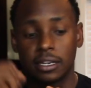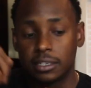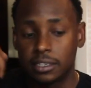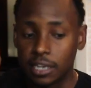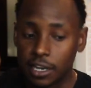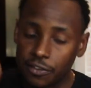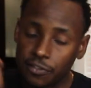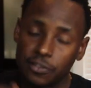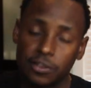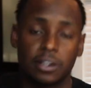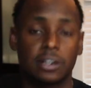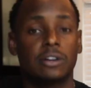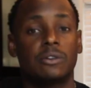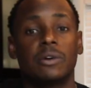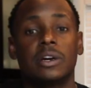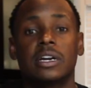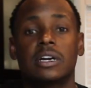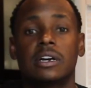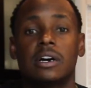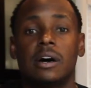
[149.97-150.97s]
Definitely a
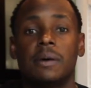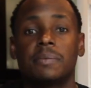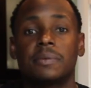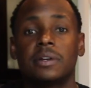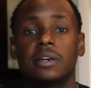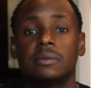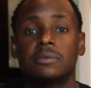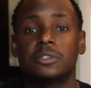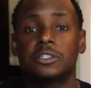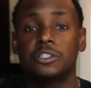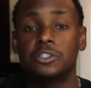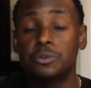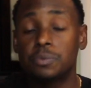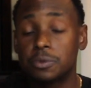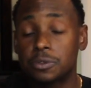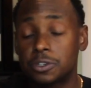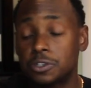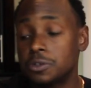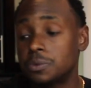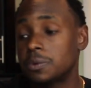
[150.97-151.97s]
great company. I'm
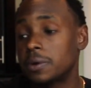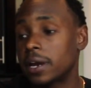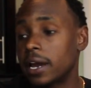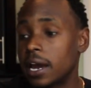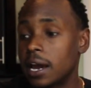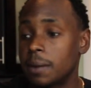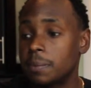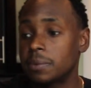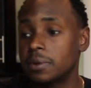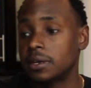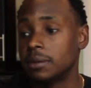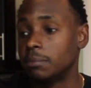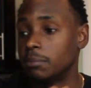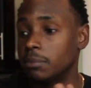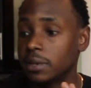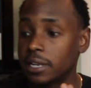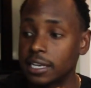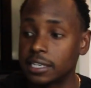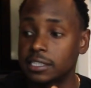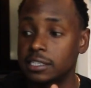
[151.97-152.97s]
super happy and
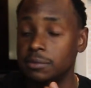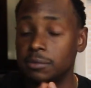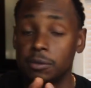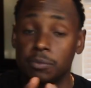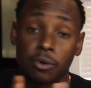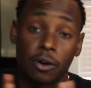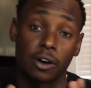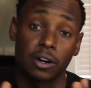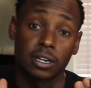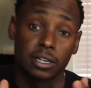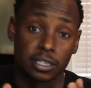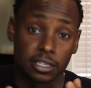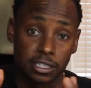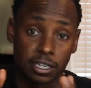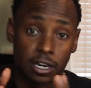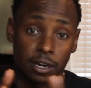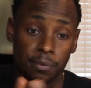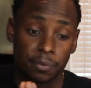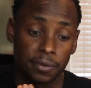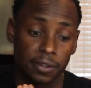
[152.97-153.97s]
blessed to be part of this
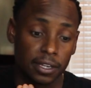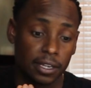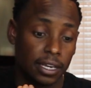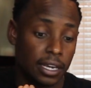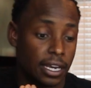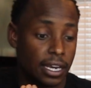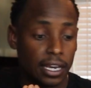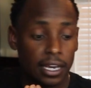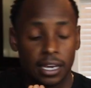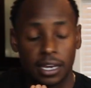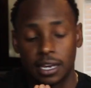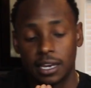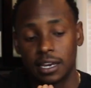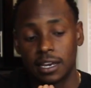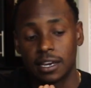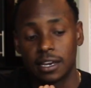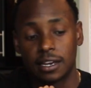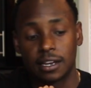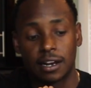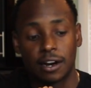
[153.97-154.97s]
company,
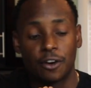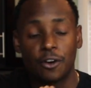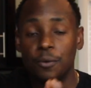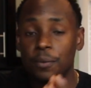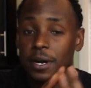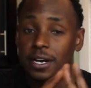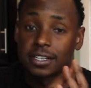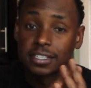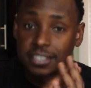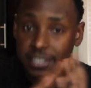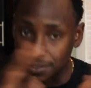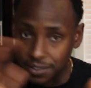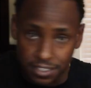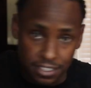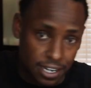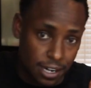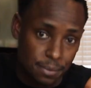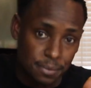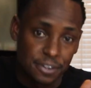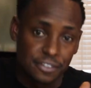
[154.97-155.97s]
and I hope I can stay with
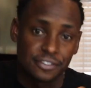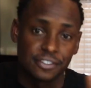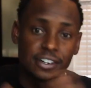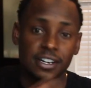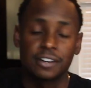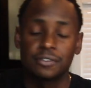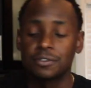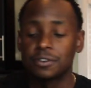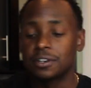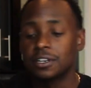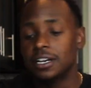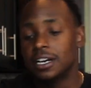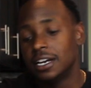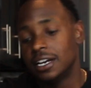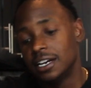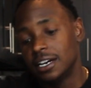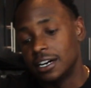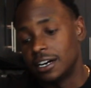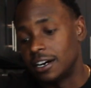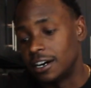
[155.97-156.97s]
this company forever.
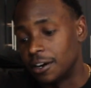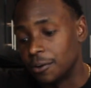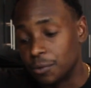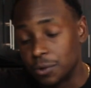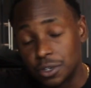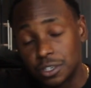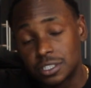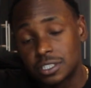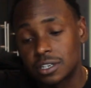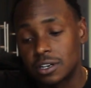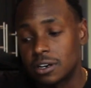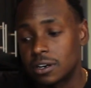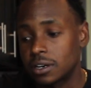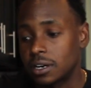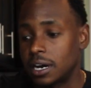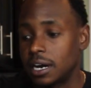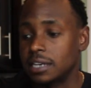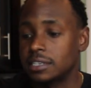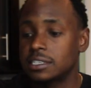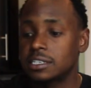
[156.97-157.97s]
Real
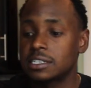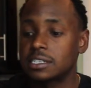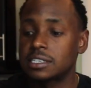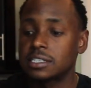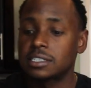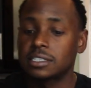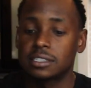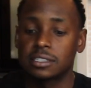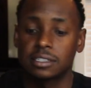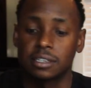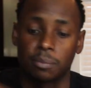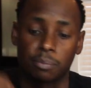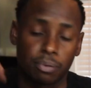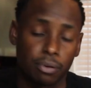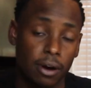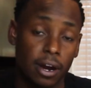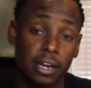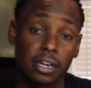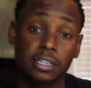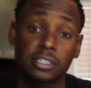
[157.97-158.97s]
talk, the
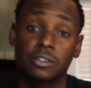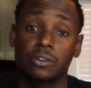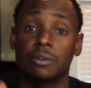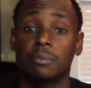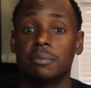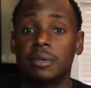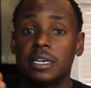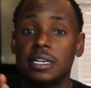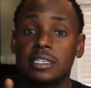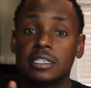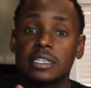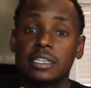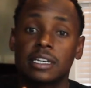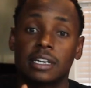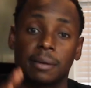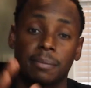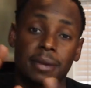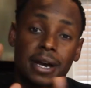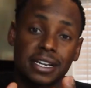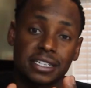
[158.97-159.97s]
products are amazing,
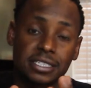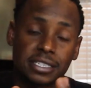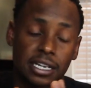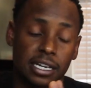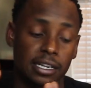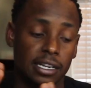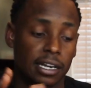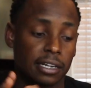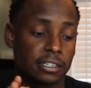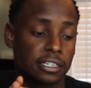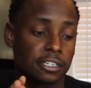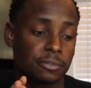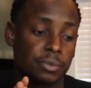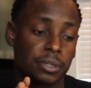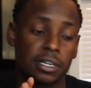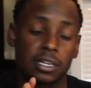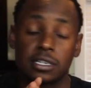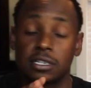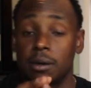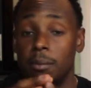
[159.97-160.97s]
and I'm not saying that just
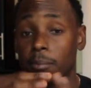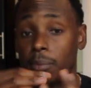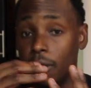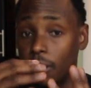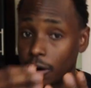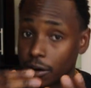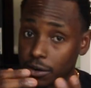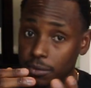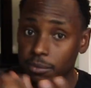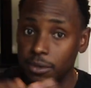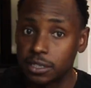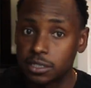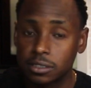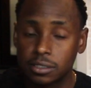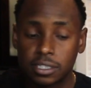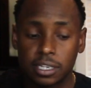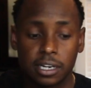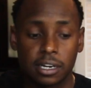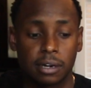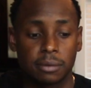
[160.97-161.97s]
because I'm part of
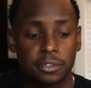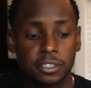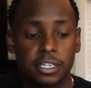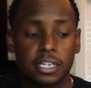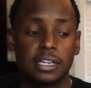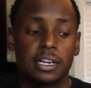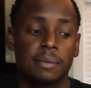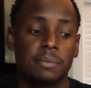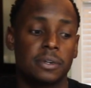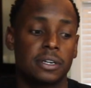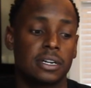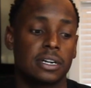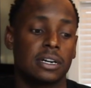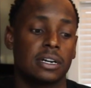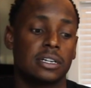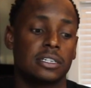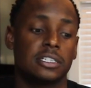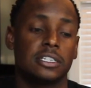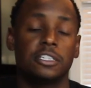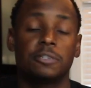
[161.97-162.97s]
Muscle Tech. I'm saying that
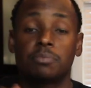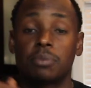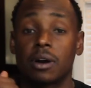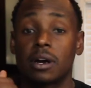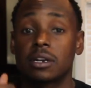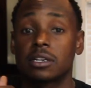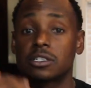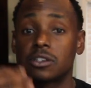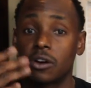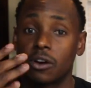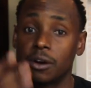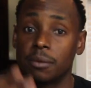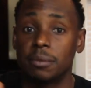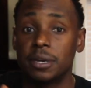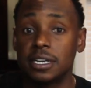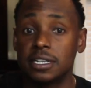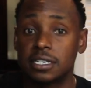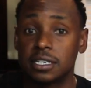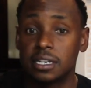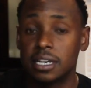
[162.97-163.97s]
because these products are
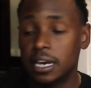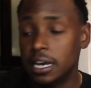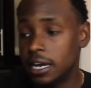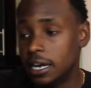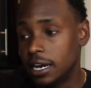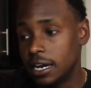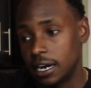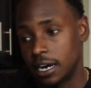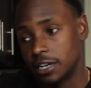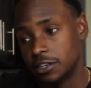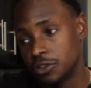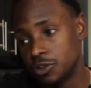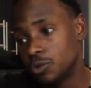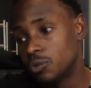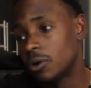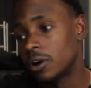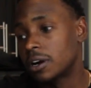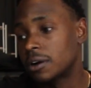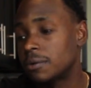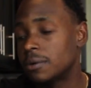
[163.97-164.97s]
amazing. I do
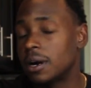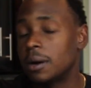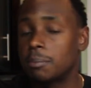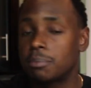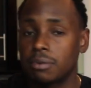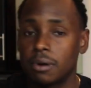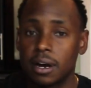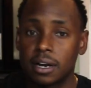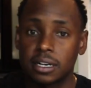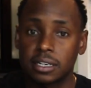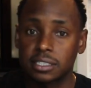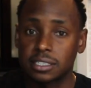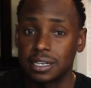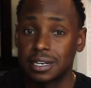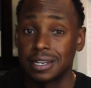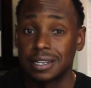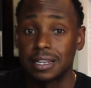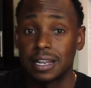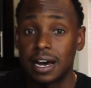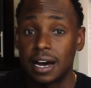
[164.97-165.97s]
work around products
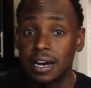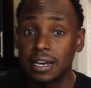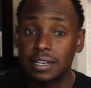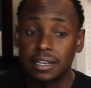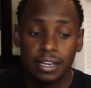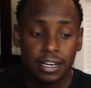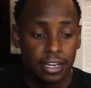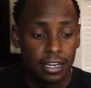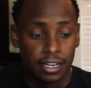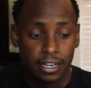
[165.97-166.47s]
a lot,